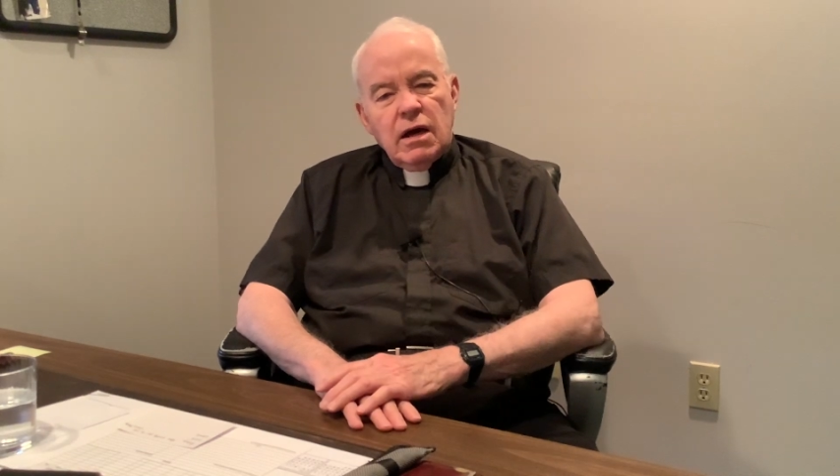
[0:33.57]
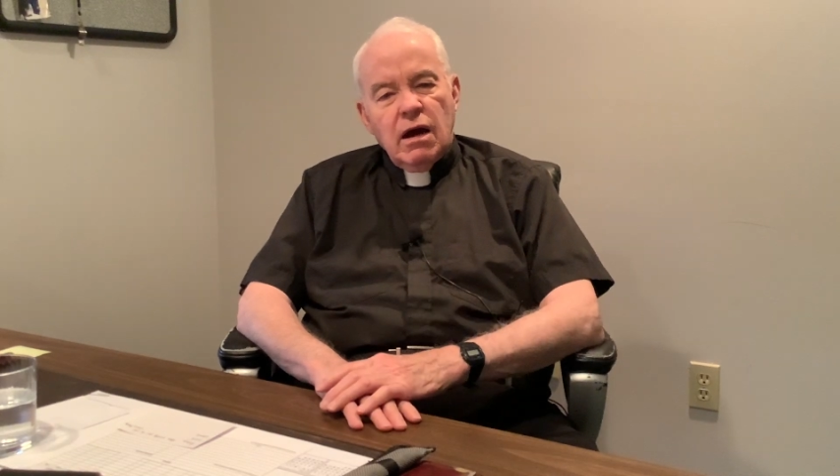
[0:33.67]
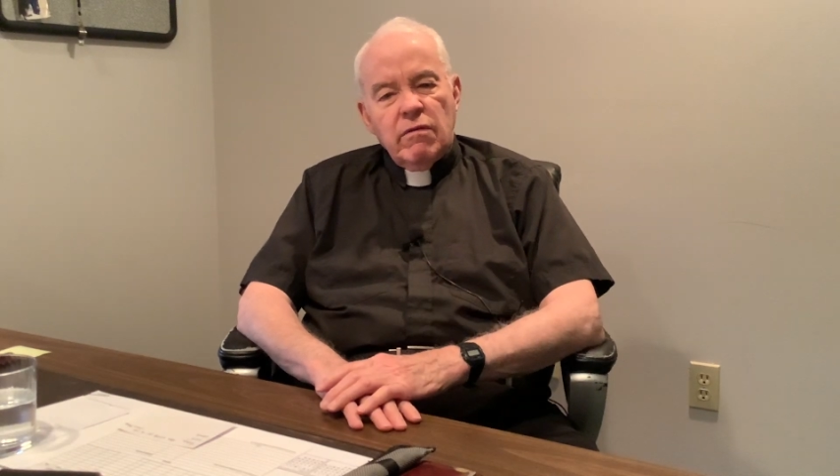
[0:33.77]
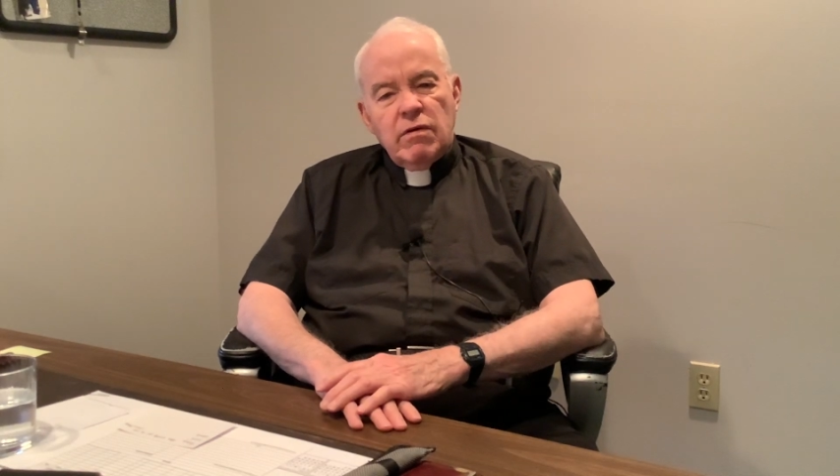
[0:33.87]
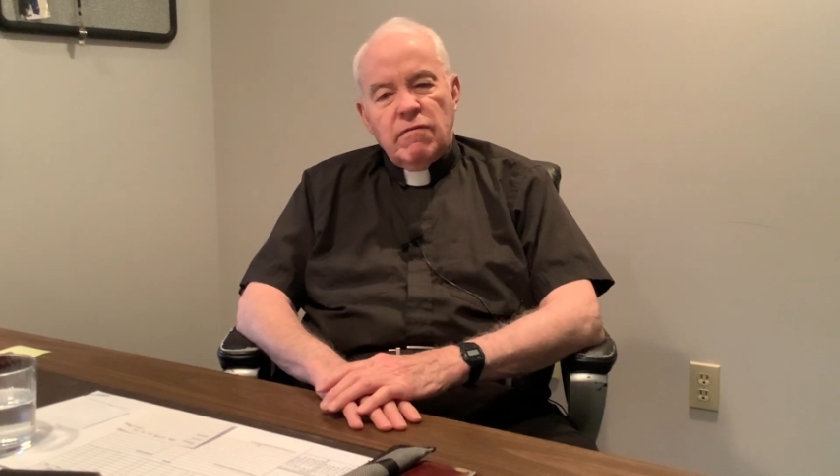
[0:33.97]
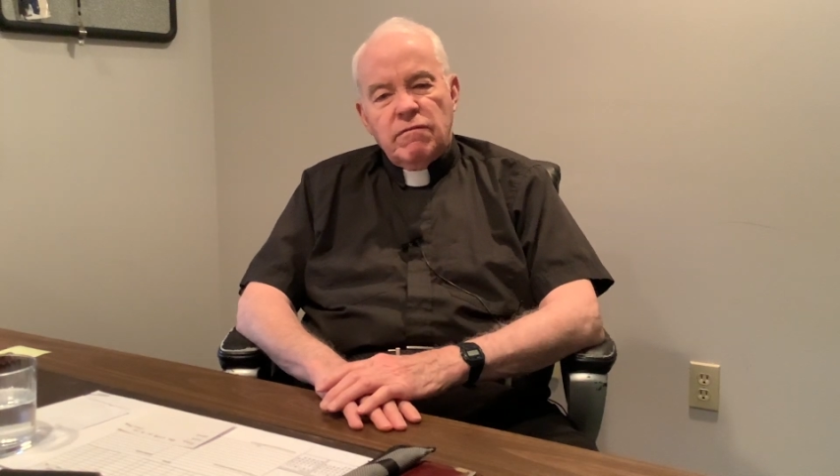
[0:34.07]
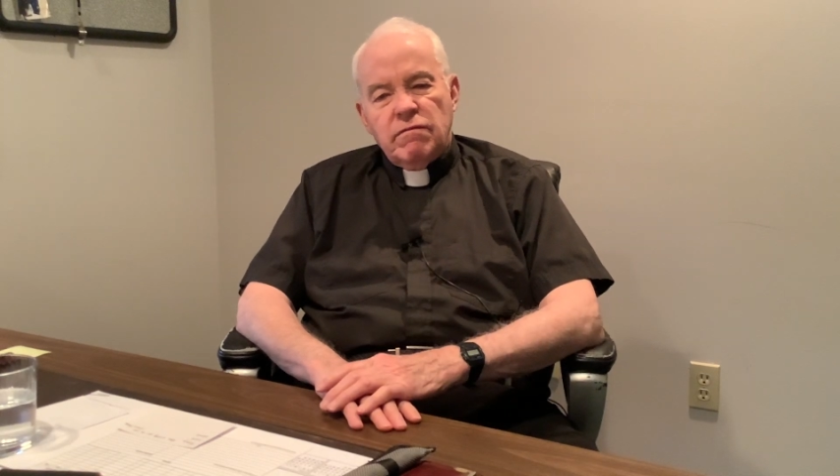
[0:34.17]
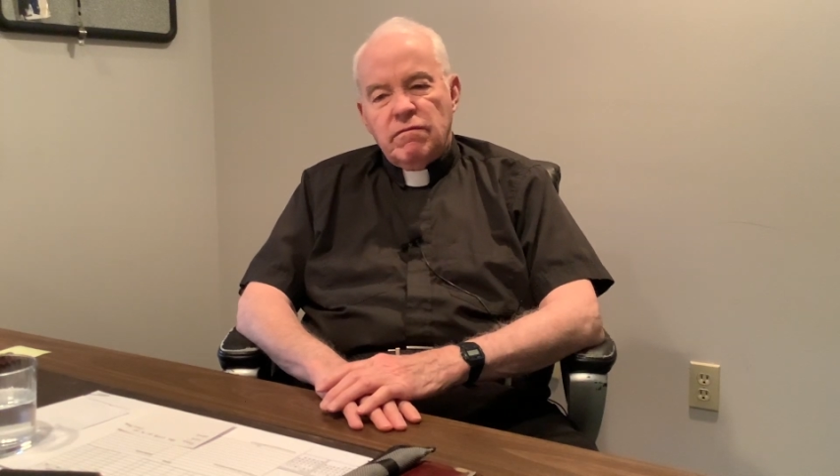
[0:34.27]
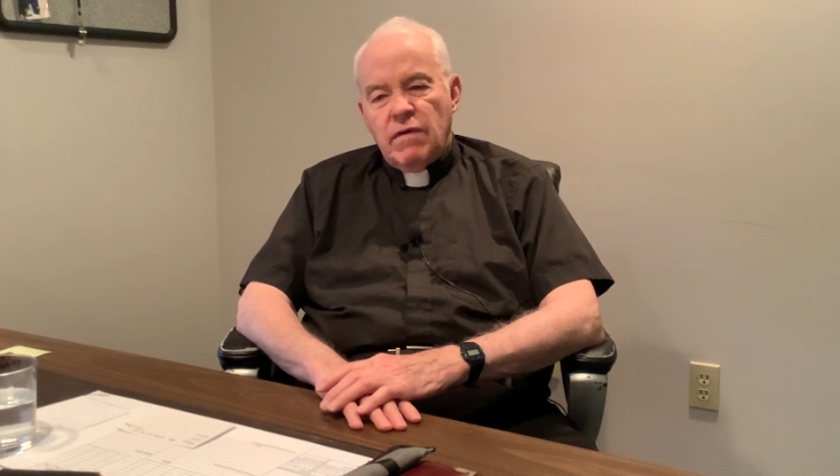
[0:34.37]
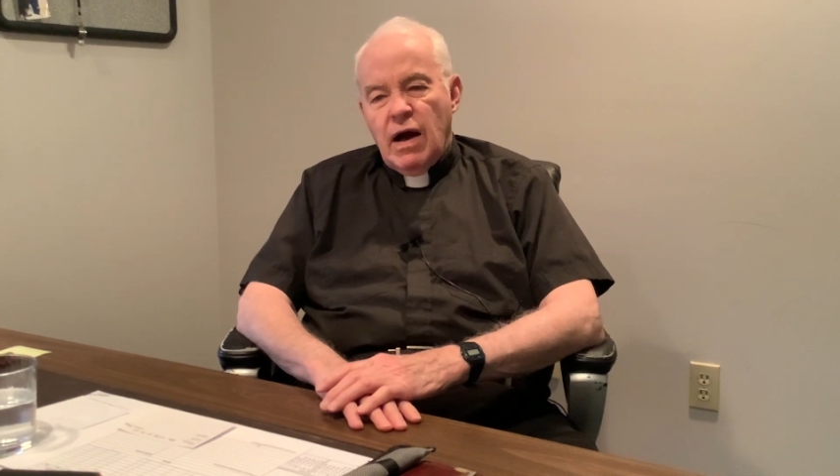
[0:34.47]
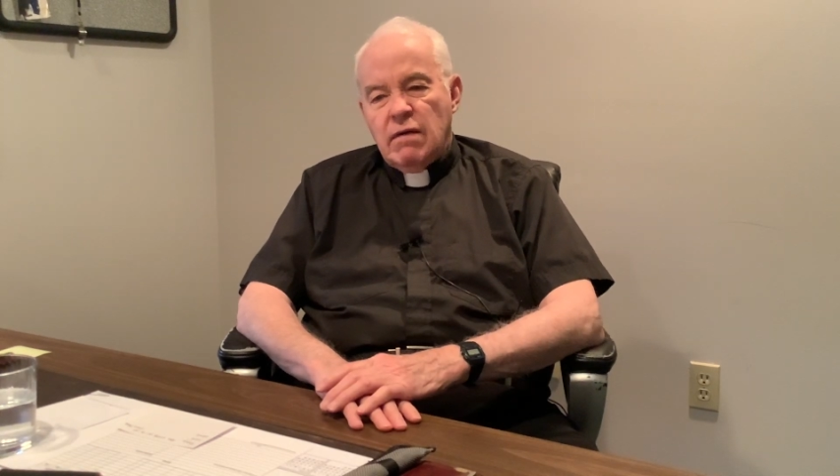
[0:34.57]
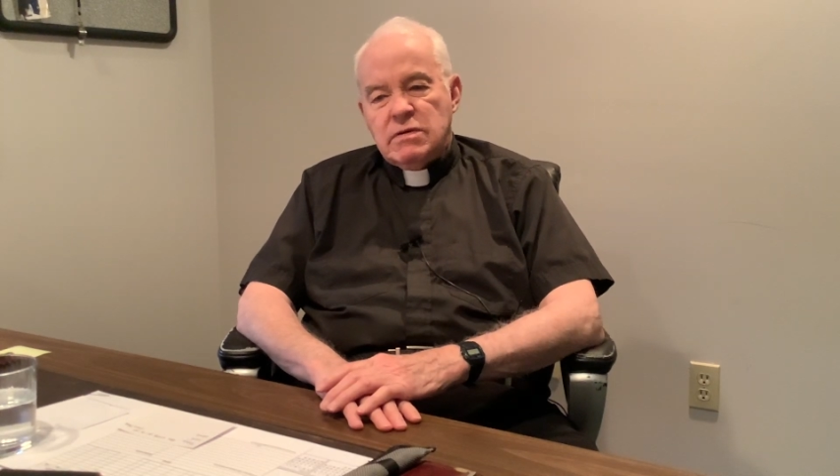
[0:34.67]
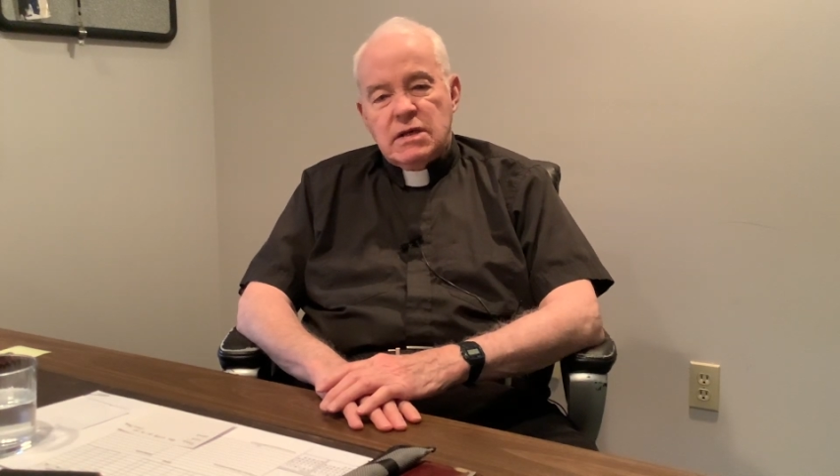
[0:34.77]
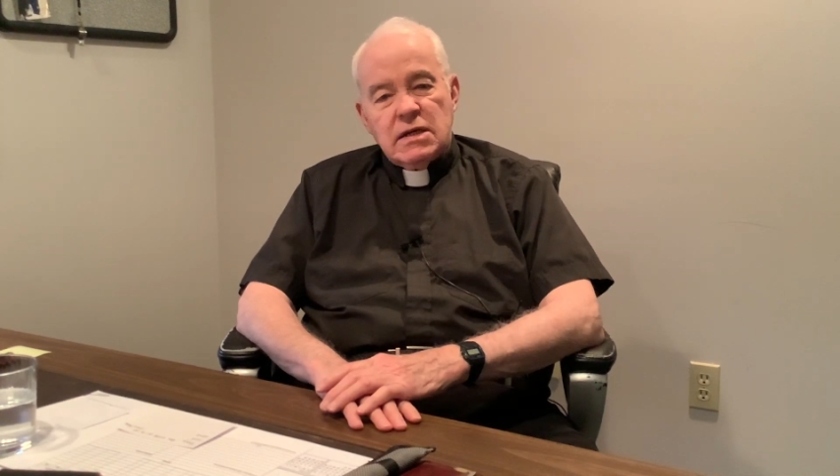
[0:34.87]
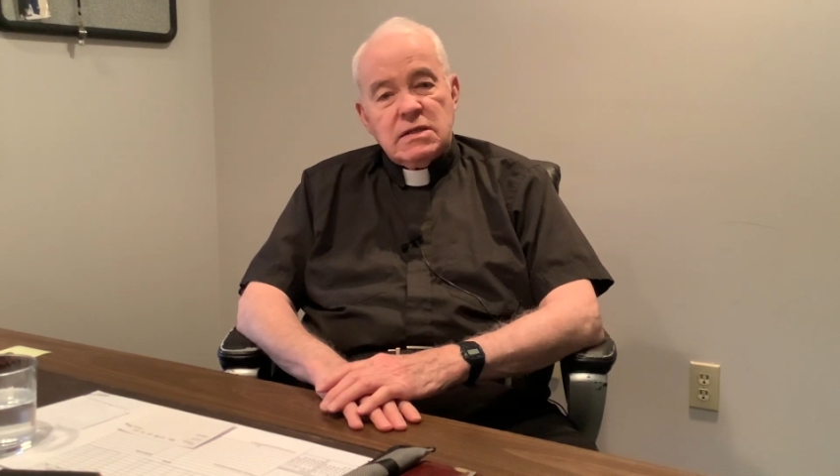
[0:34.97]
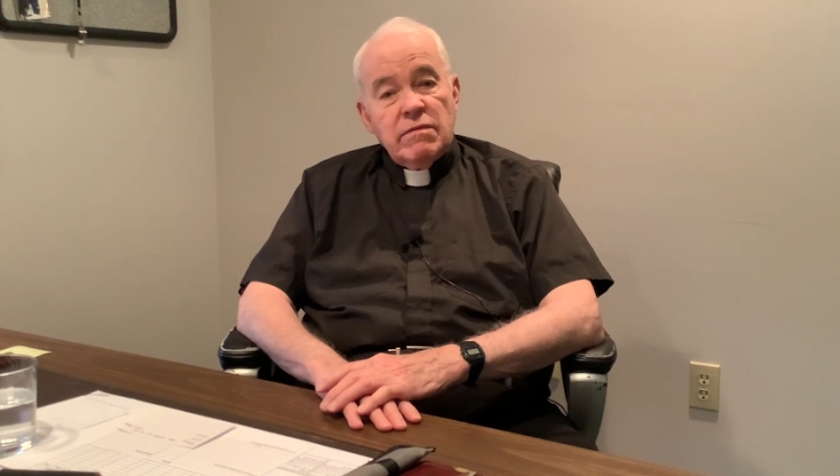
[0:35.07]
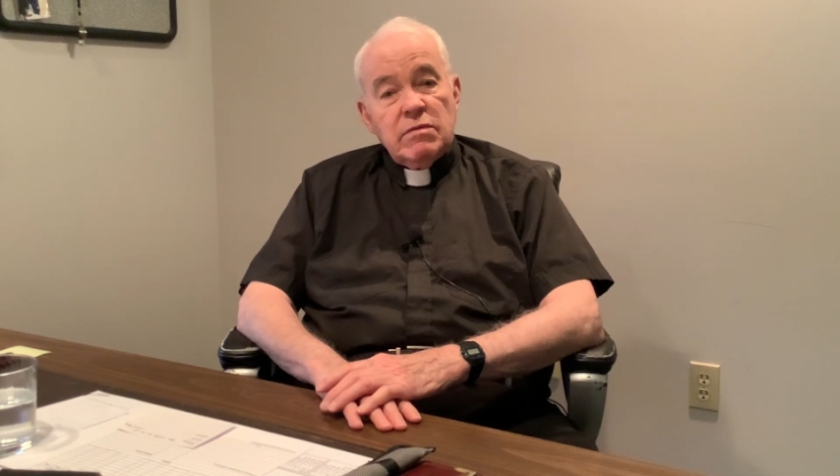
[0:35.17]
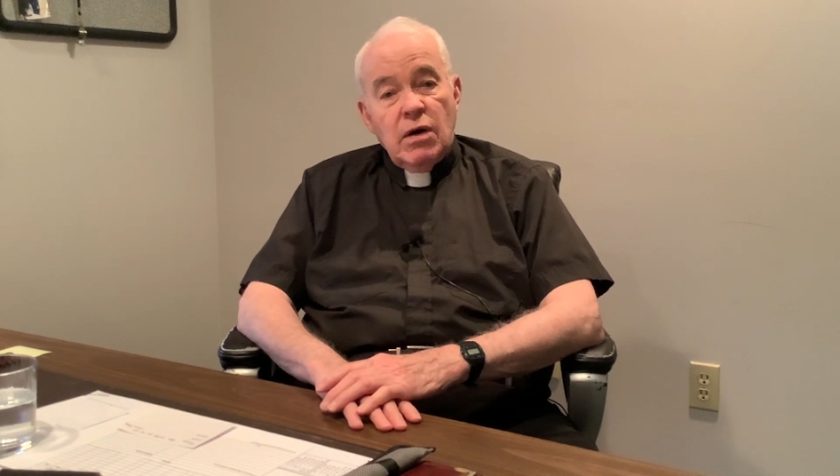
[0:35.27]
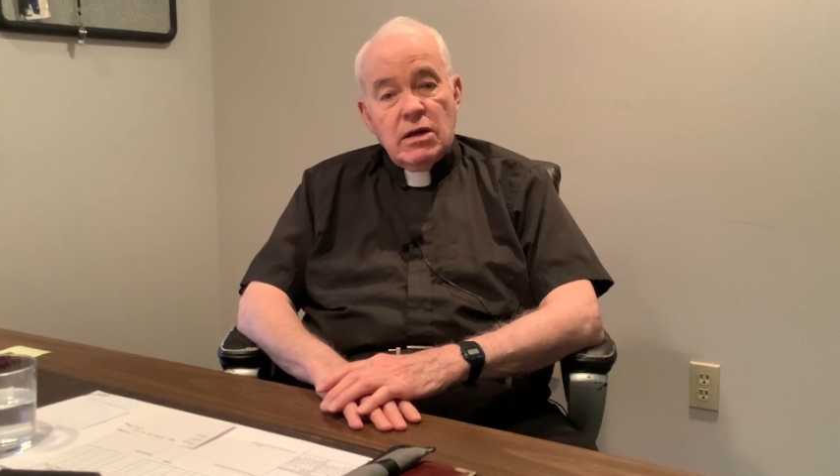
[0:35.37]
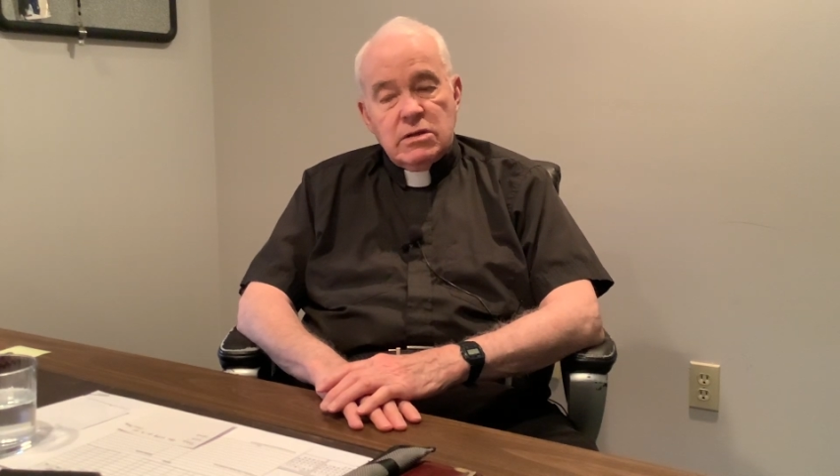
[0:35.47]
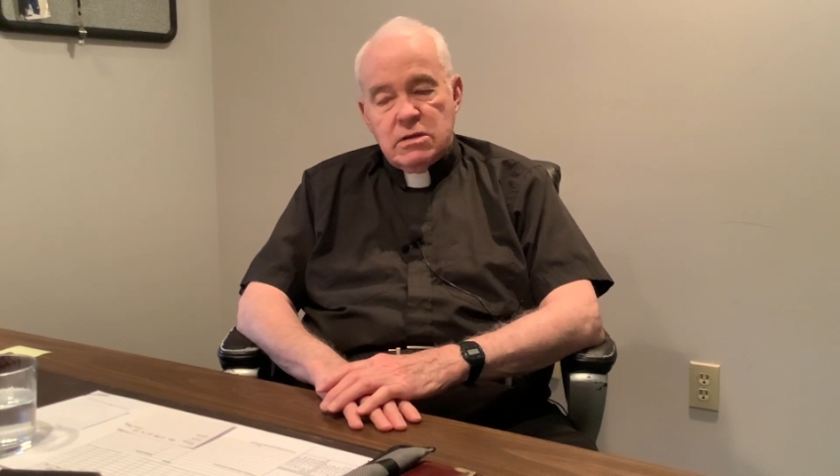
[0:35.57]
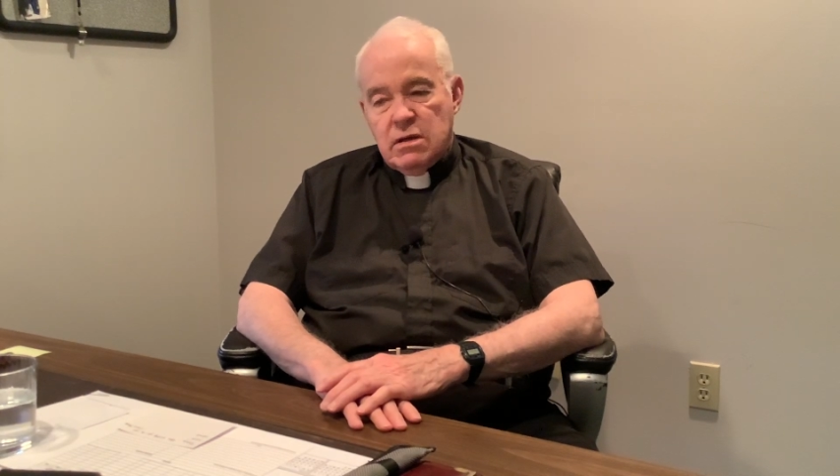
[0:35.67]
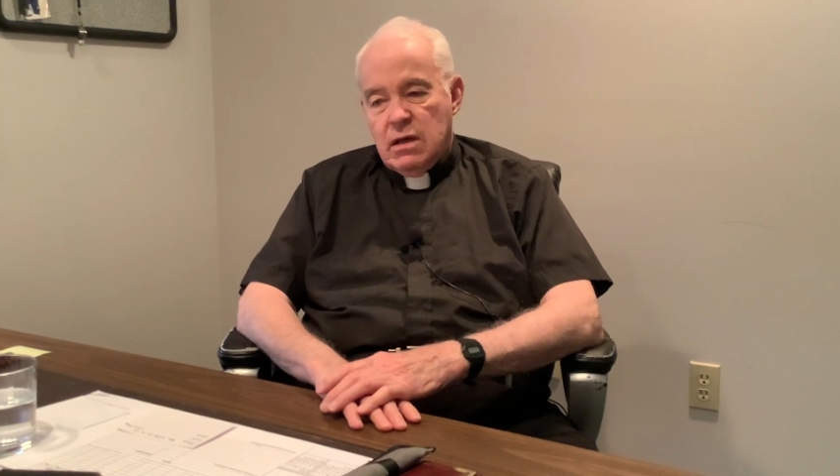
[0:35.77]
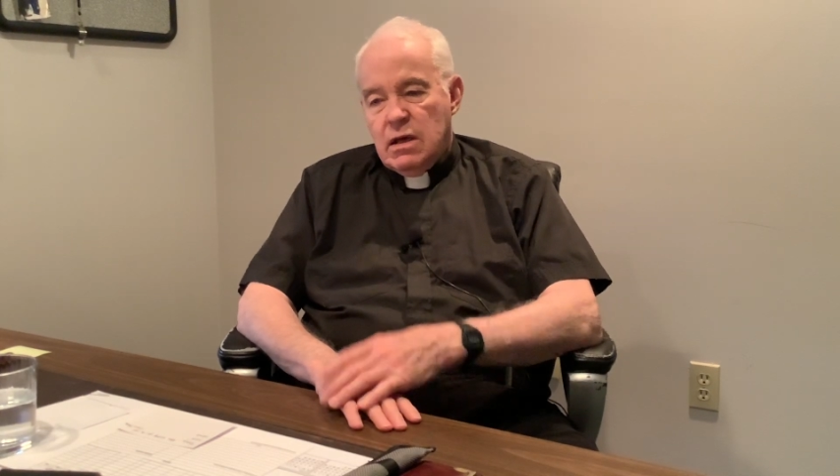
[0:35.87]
every 5, 6, 7 months.